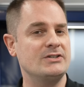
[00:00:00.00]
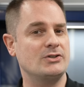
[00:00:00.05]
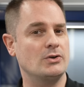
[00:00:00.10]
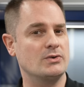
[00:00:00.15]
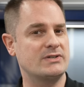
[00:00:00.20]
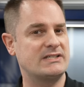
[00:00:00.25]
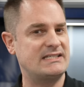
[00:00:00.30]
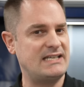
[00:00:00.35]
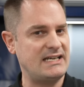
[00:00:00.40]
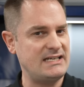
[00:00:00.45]
So
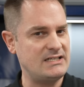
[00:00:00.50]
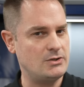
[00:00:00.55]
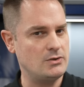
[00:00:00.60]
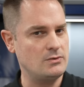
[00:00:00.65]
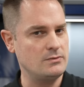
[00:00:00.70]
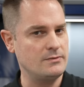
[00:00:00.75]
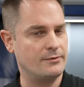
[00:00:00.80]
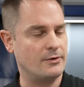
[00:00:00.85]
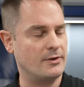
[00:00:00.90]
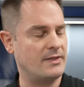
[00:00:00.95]
stay
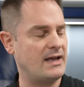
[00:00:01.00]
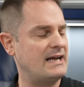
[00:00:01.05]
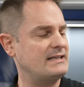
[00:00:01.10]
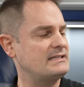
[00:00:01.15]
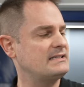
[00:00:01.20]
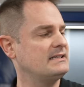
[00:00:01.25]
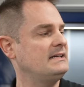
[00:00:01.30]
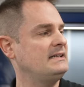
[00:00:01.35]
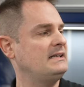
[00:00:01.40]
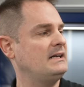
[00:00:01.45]
tuned for
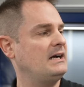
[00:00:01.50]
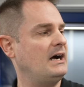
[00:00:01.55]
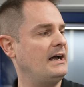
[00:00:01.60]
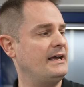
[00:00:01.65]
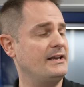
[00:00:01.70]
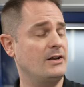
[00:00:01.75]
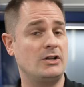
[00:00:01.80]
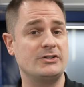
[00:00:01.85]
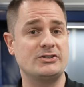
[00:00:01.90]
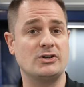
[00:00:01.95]
that.
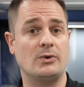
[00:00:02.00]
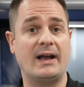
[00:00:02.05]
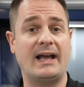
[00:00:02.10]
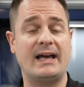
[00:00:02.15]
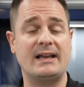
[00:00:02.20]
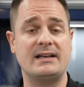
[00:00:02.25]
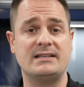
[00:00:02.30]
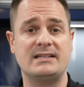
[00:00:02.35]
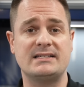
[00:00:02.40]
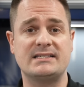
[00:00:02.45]
And also, I
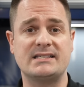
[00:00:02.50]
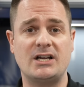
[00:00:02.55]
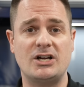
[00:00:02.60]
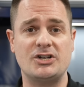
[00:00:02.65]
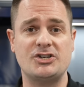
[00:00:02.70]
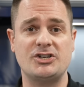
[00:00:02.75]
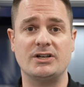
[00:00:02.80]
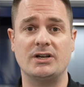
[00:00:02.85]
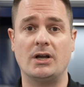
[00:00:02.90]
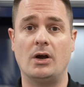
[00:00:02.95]
had a
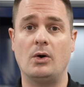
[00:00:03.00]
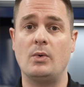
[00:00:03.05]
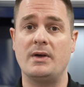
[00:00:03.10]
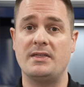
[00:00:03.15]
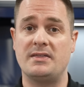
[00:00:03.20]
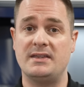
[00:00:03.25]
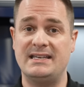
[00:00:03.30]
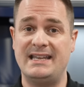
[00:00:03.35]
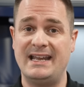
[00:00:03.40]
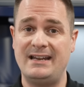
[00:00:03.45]
discussion
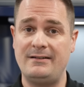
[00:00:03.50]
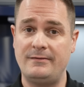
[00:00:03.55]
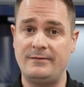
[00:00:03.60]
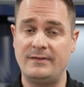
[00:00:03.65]
with Dave